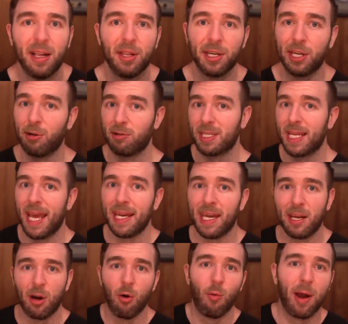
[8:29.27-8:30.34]
like, you're
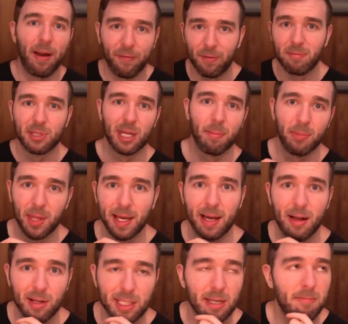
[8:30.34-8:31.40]
taking away from something
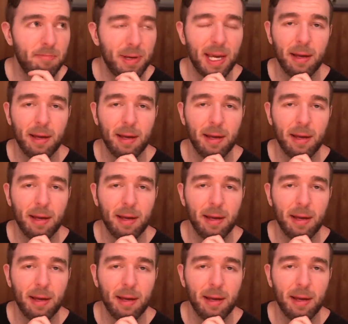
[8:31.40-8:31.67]
else and